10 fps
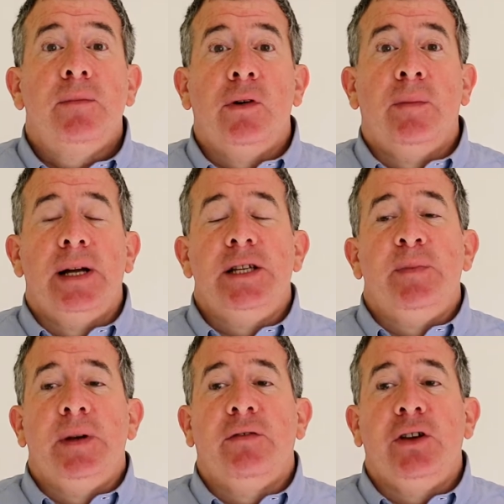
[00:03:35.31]

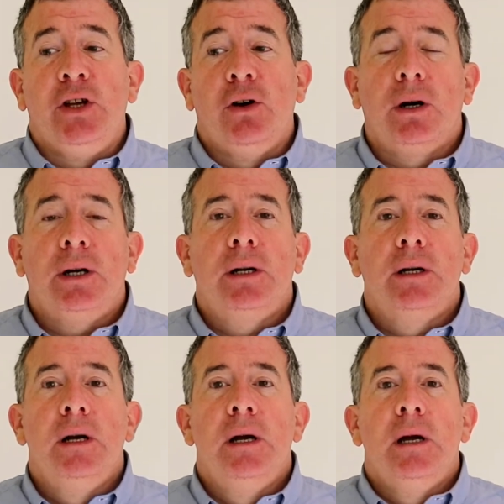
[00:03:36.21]
reminds me of New York,
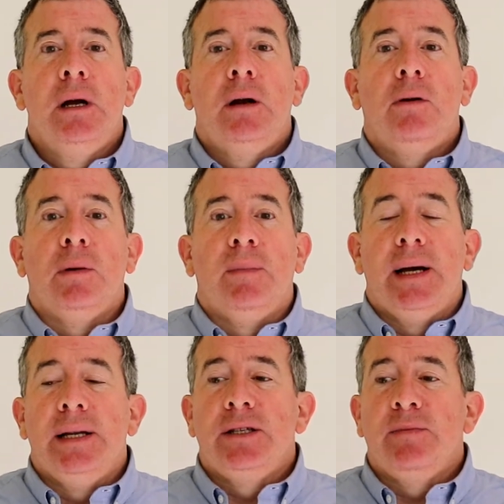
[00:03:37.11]

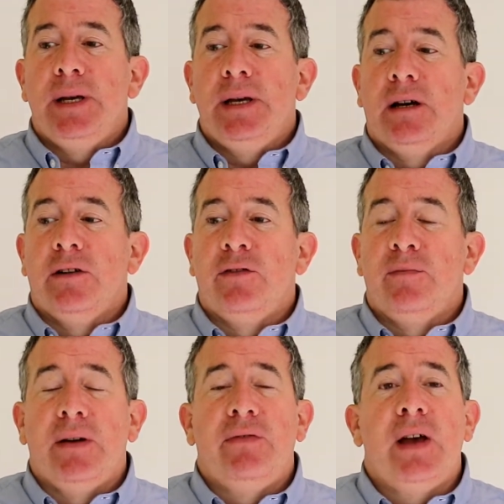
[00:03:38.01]
reminds me of
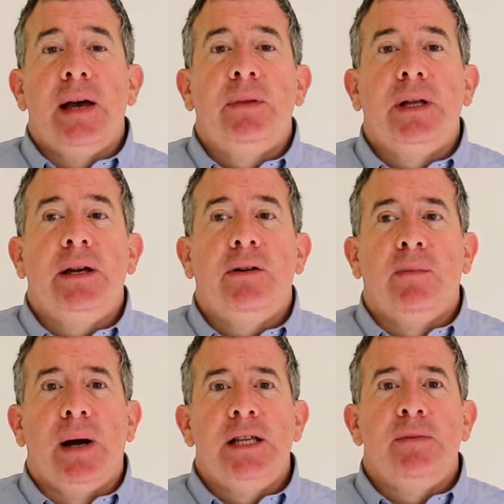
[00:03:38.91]
my family,
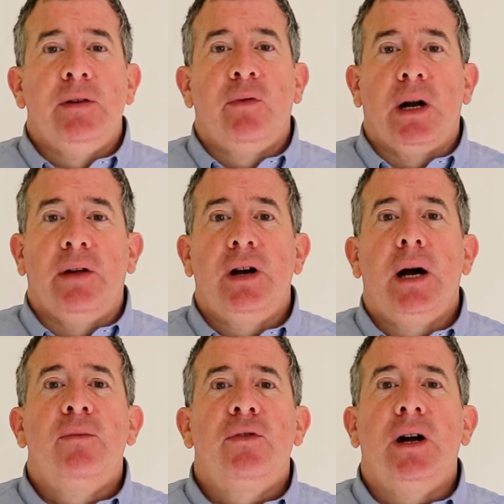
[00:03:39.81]
reminds me of where I've
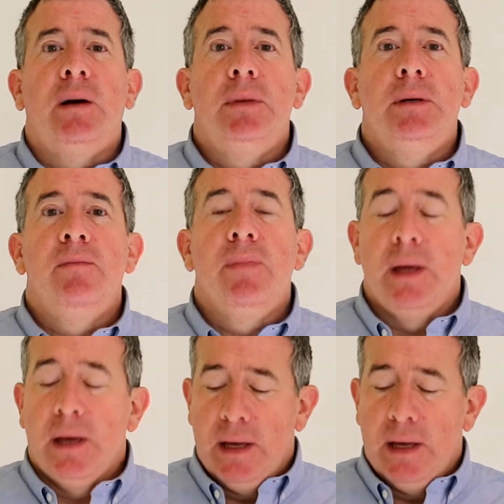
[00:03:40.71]
come from.